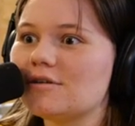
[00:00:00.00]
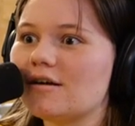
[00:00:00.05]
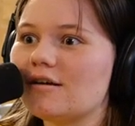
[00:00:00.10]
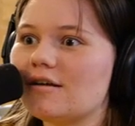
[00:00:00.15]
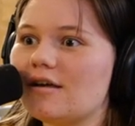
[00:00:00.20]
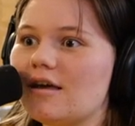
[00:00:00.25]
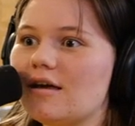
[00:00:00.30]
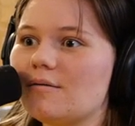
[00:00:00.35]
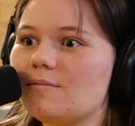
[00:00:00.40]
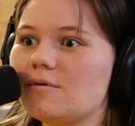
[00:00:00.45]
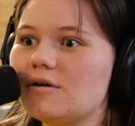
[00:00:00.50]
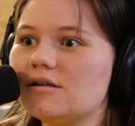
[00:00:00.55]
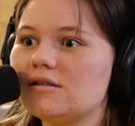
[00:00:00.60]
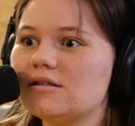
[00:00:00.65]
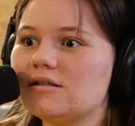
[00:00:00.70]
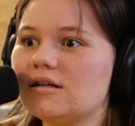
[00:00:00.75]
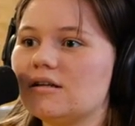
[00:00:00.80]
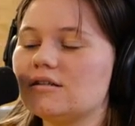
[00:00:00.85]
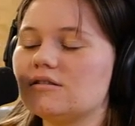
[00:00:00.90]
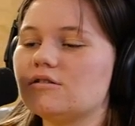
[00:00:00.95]
on campus
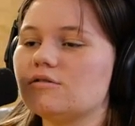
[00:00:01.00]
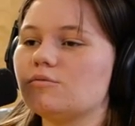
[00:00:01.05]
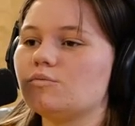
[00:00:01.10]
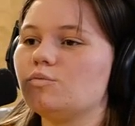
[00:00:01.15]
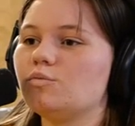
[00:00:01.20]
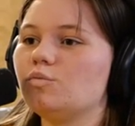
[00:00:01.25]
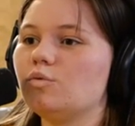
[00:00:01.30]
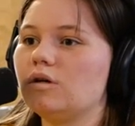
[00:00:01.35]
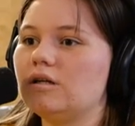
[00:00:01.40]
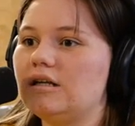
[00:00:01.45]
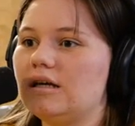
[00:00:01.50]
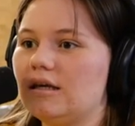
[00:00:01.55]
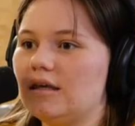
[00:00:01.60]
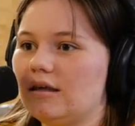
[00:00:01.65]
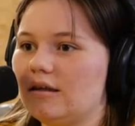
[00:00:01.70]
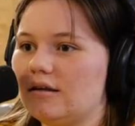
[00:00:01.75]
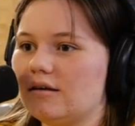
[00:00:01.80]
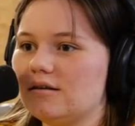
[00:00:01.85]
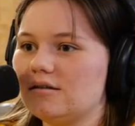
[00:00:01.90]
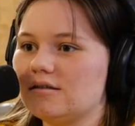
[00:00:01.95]
that it's
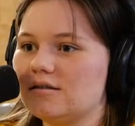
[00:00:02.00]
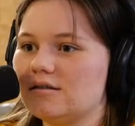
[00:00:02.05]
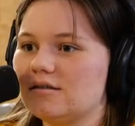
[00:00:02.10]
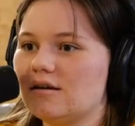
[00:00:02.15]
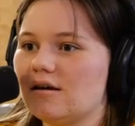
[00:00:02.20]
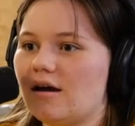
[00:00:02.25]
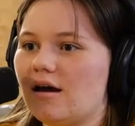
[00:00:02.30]
ridiculous. ridiculous.